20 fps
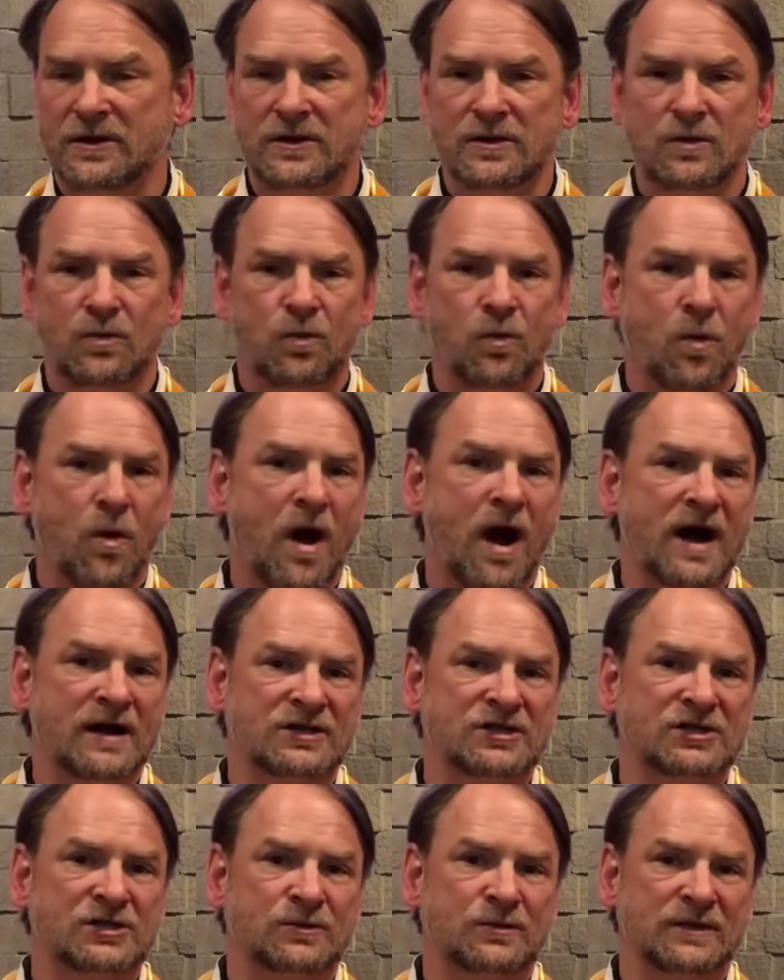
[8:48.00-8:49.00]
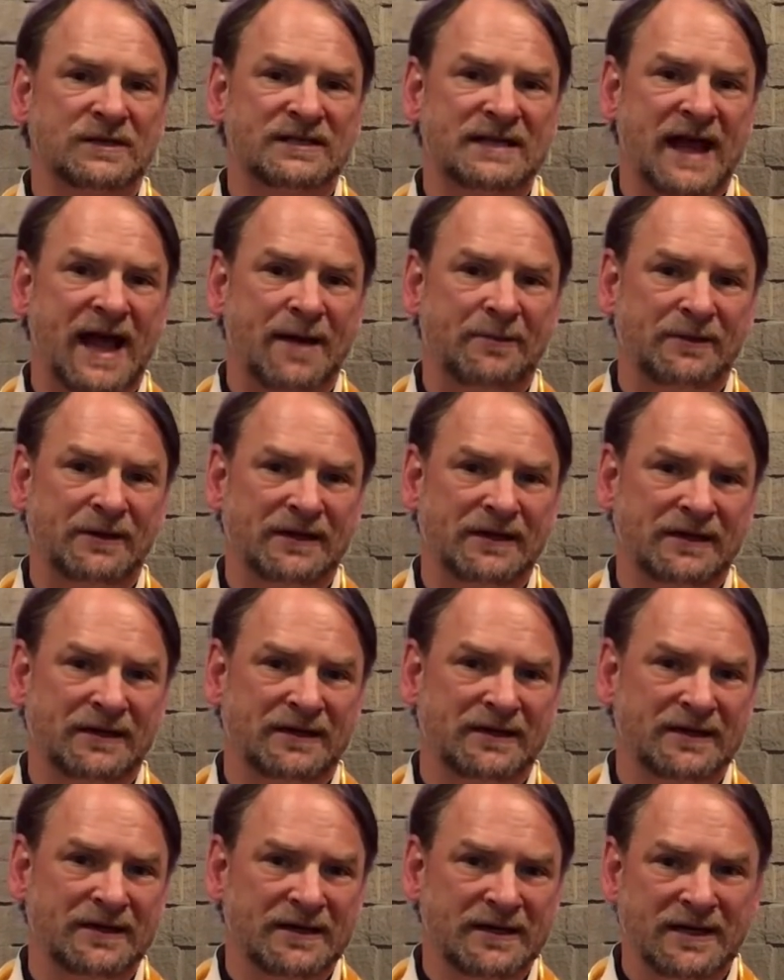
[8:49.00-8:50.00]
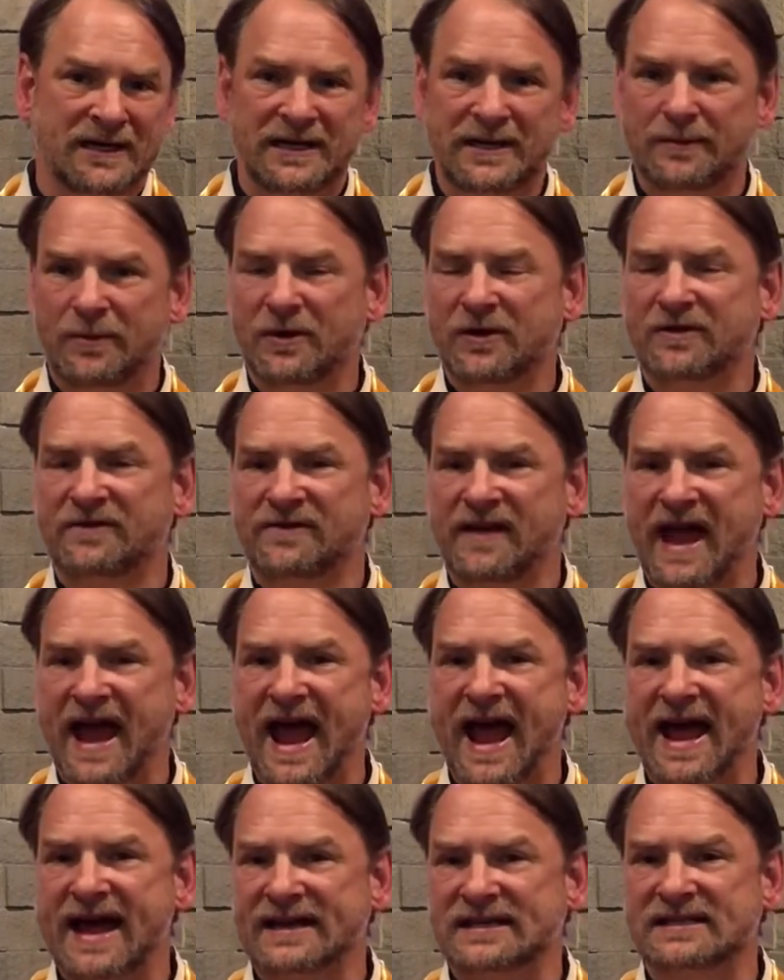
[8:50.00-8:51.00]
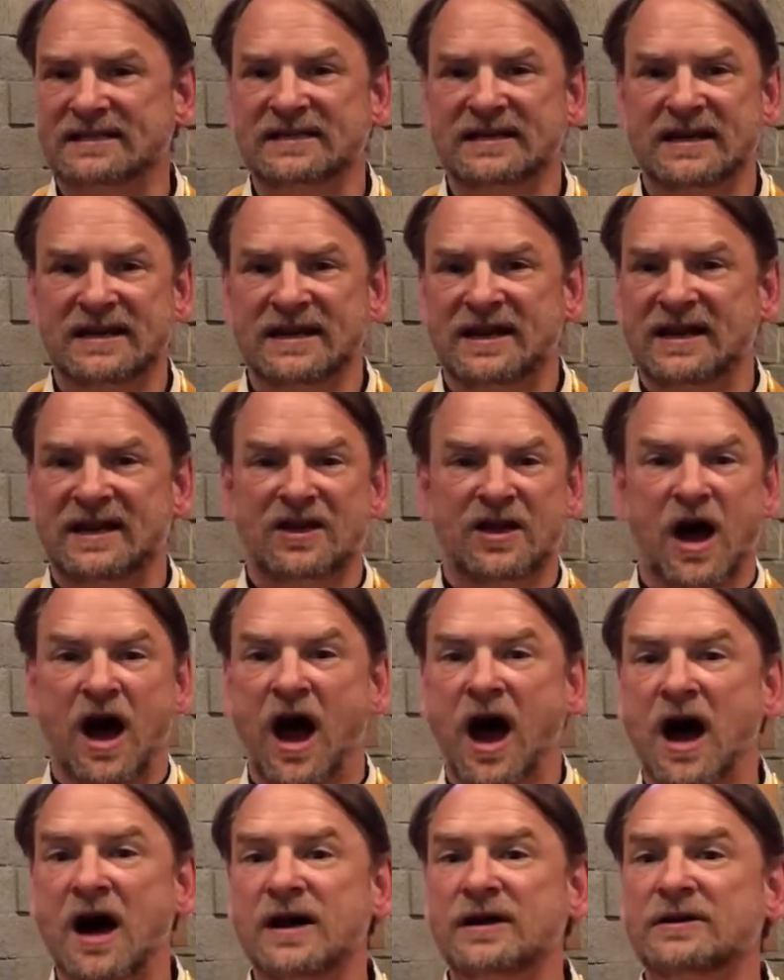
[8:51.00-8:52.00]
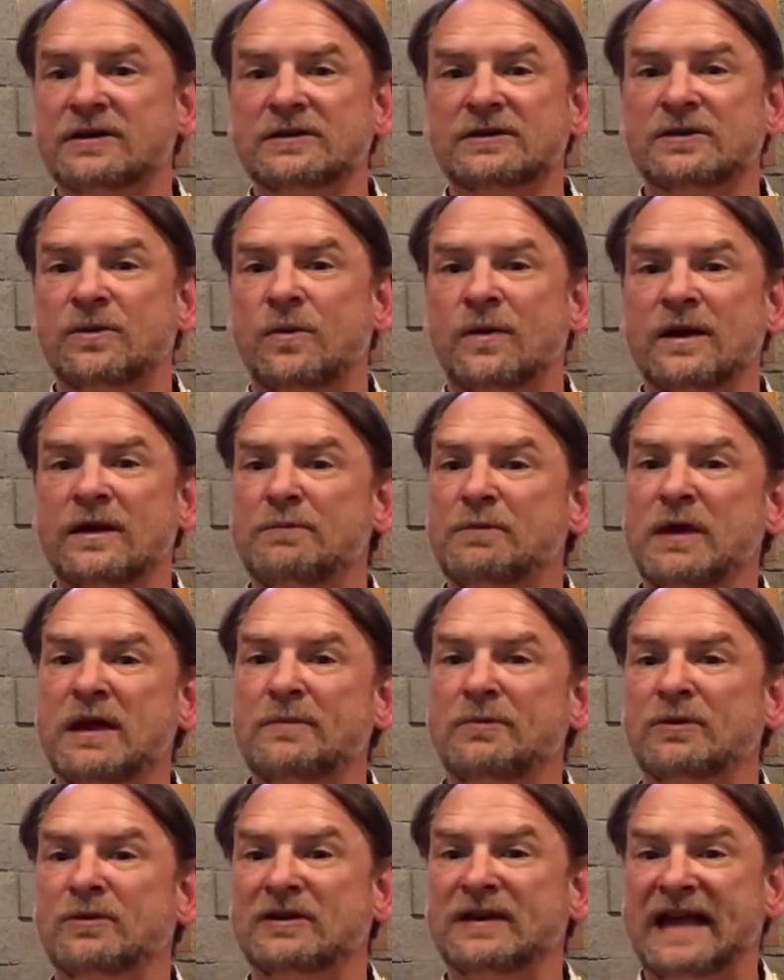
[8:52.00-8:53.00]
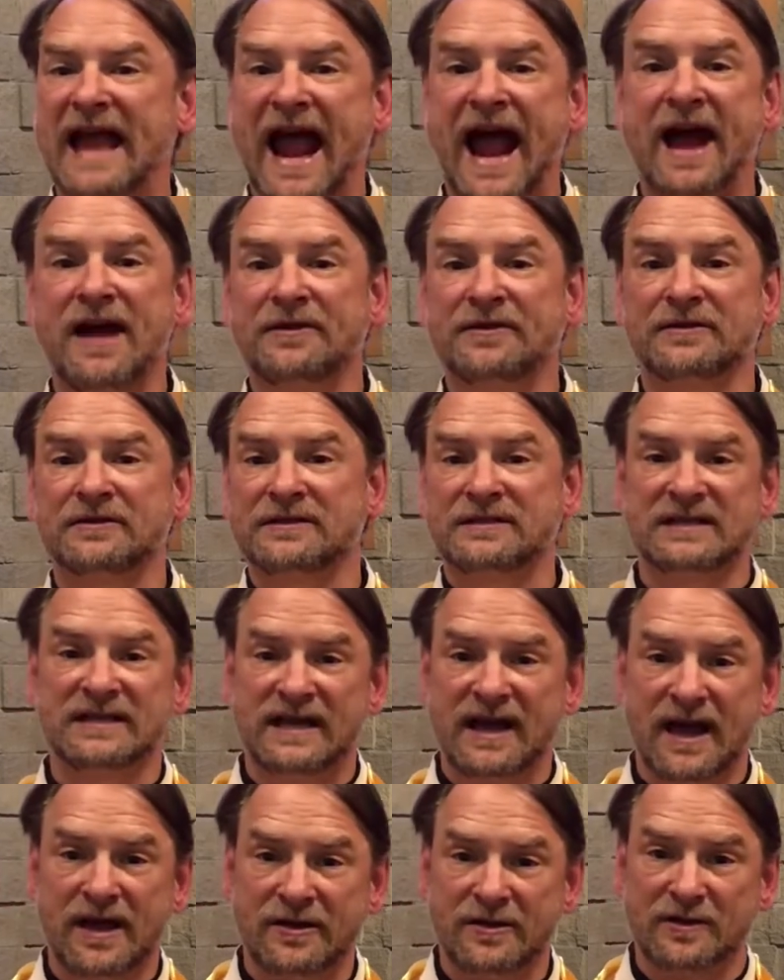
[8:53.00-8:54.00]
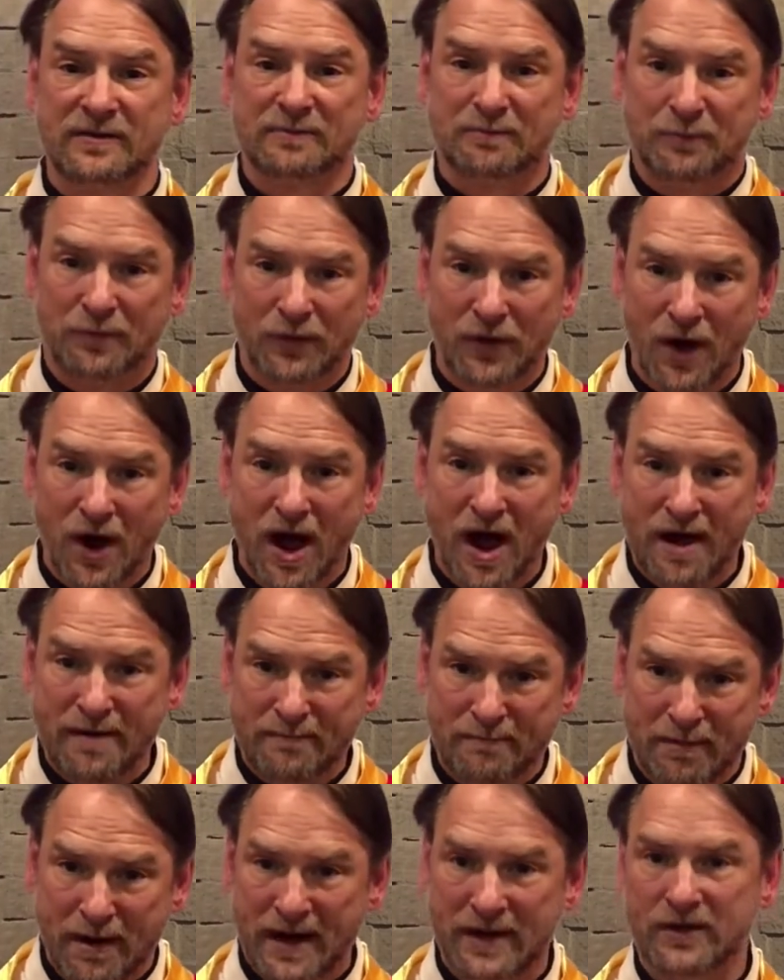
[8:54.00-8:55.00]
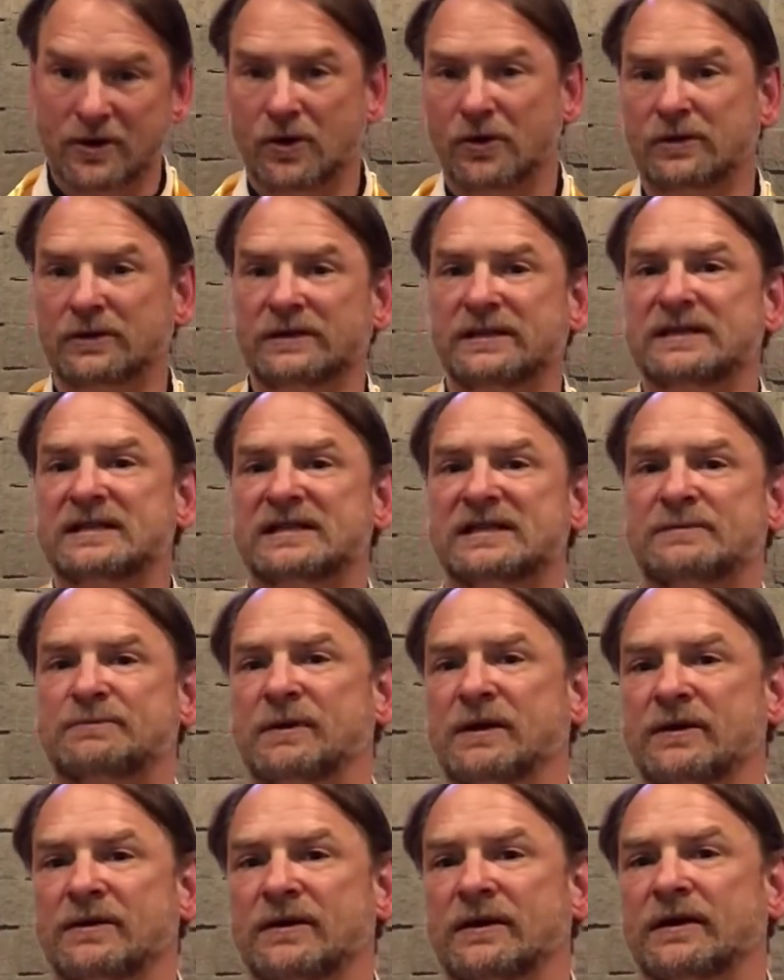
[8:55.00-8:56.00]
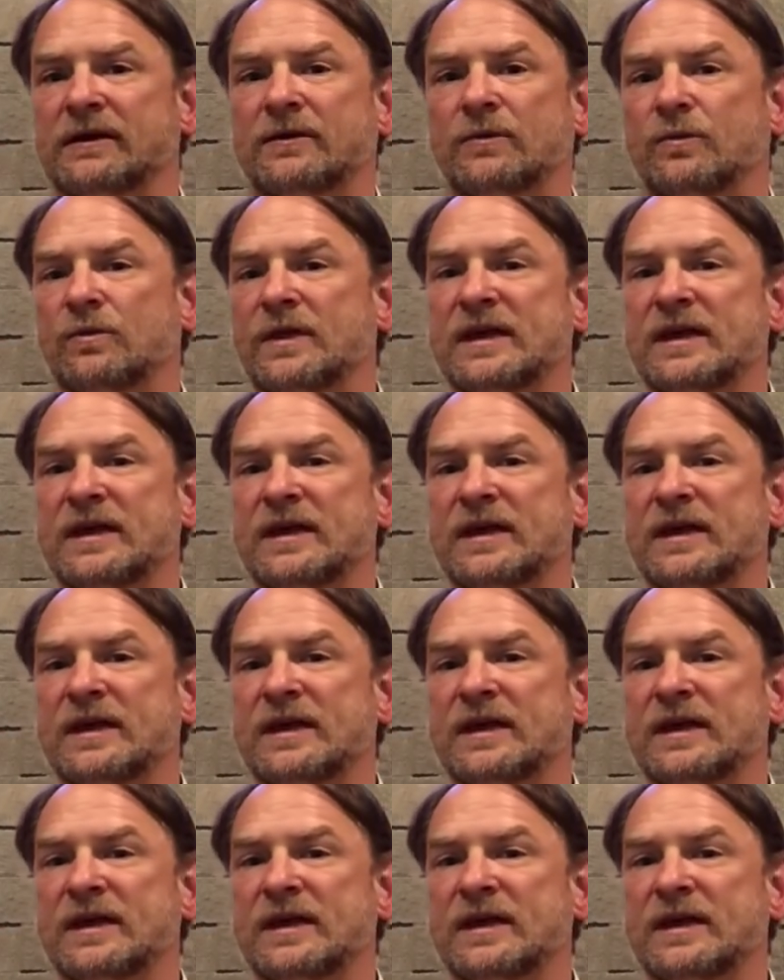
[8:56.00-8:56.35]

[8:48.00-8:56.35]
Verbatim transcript: You watch what's happening. In the book of Acts, 120 people gathered together, brought by the Holy Spirit.